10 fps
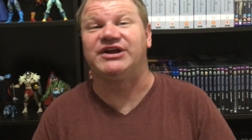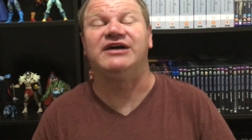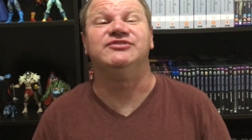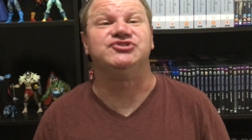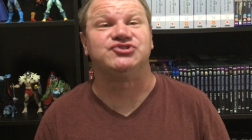
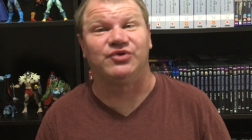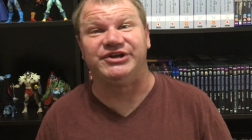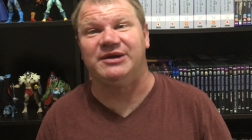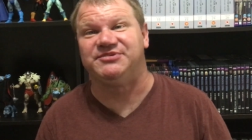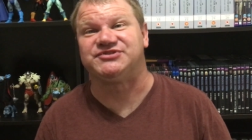I've
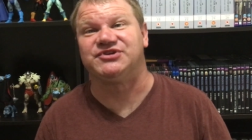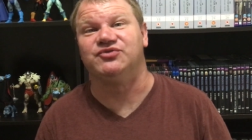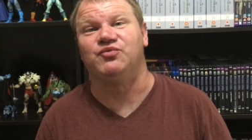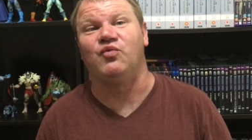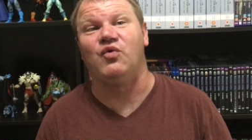enjoyed
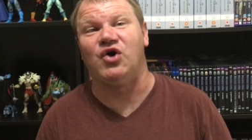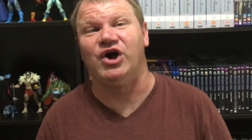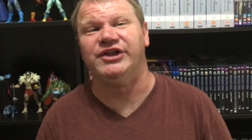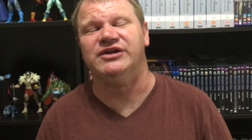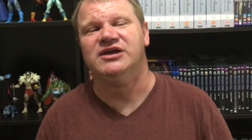episode
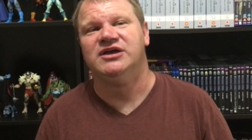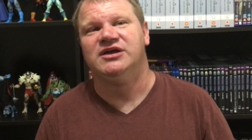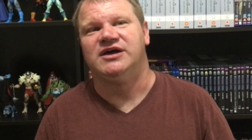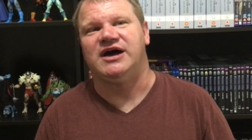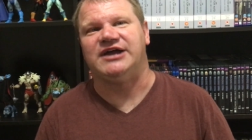one.
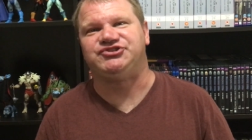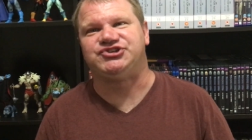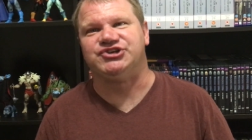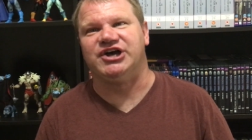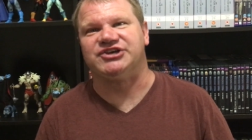I
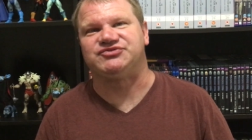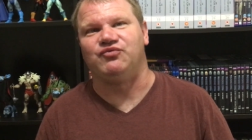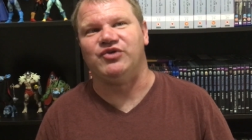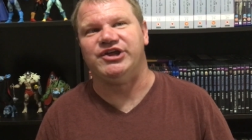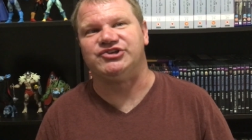just
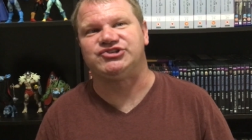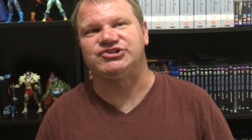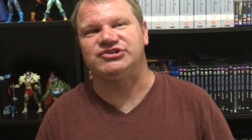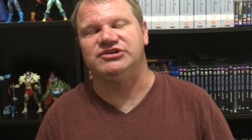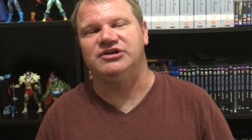wish